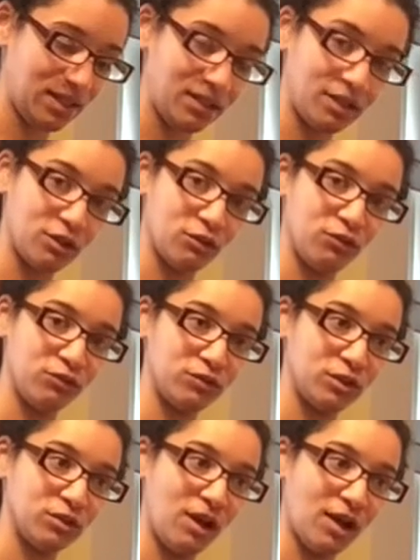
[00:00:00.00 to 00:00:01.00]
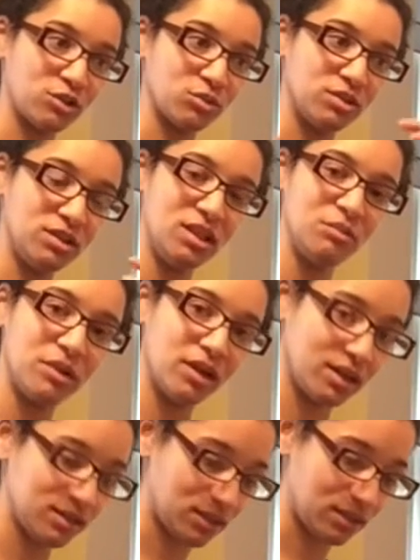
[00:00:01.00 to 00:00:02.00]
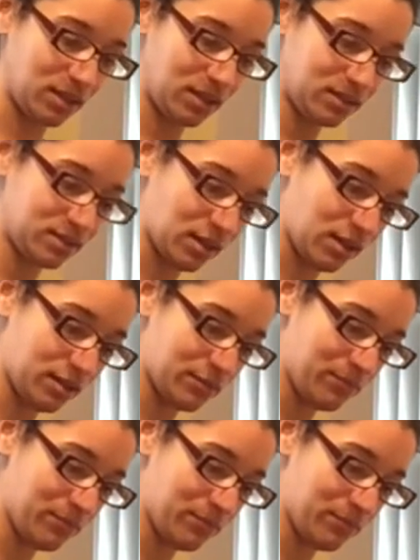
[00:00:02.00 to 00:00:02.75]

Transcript: and then the actual seed part is on the inside.